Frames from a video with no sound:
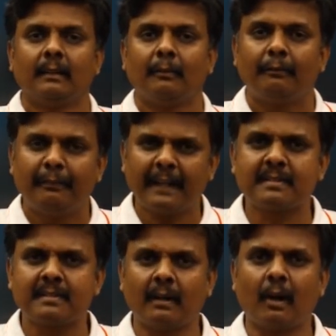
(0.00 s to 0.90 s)

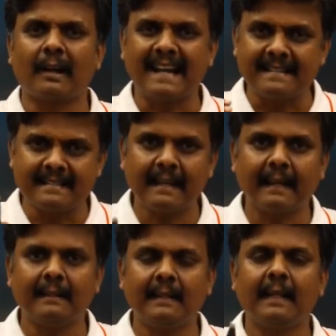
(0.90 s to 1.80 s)
fix or
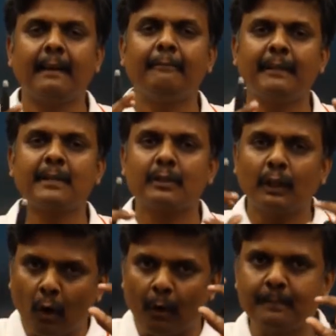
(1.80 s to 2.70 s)
assign a fixed
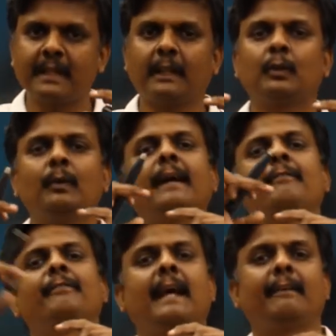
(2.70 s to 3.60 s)
object to
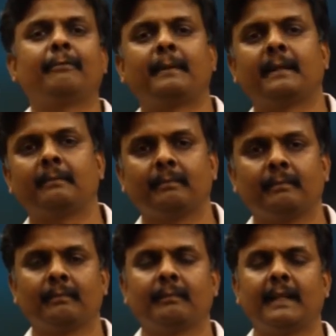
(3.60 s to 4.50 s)
every alphabet.
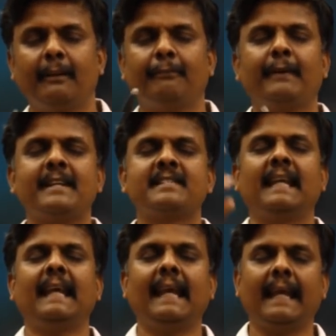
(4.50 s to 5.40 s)
If I
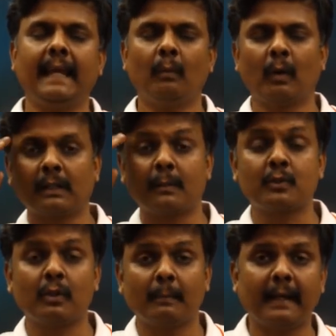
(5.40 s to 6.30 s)
say A, what
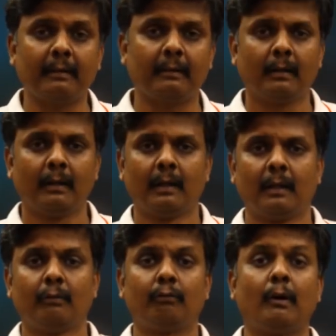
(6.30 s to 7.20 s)
comes to your mind?
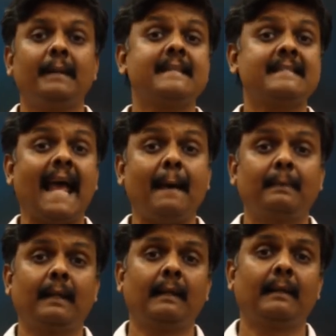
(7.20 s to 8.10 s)
For me, it's
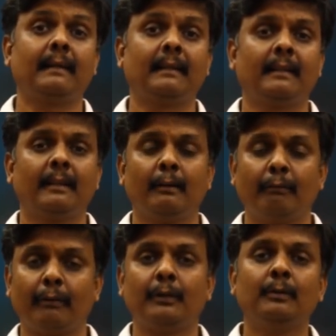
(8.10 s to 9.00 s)
apple.
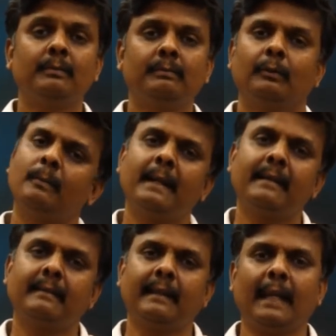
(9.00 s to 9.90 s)
For you, could be
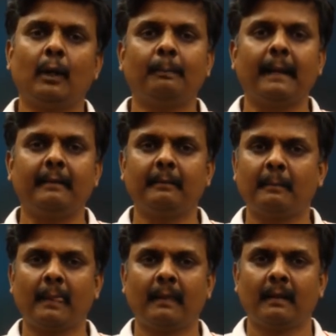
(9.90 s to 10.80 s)
anything, aeroplane
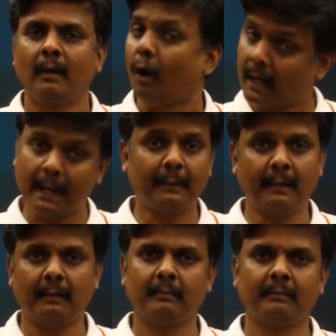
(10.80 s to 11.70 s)
or
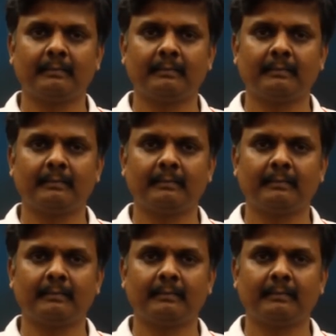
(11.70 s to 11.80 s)
apple.